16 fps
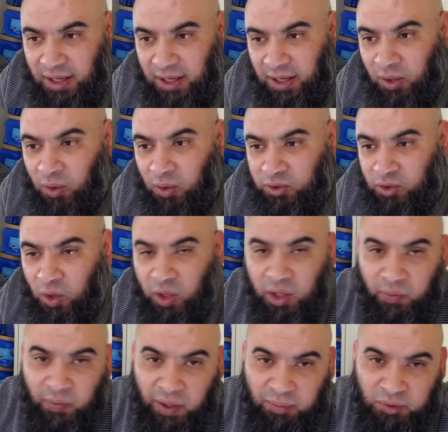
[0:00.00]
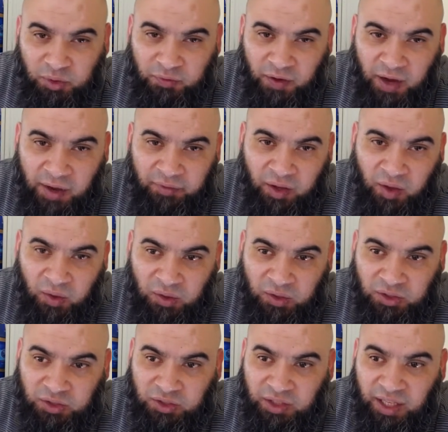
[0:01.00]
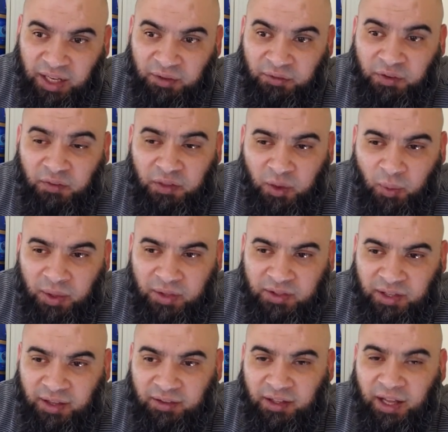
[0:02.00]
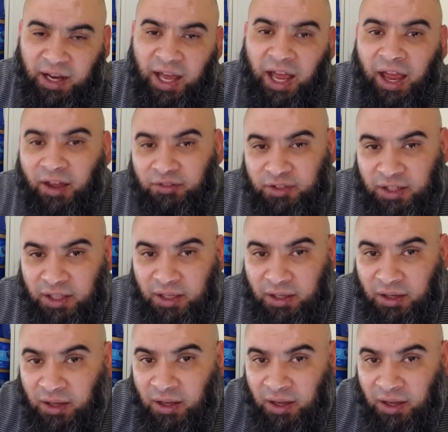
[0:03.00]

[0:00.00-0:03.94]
It goes all the way up to $5.51 that I have seen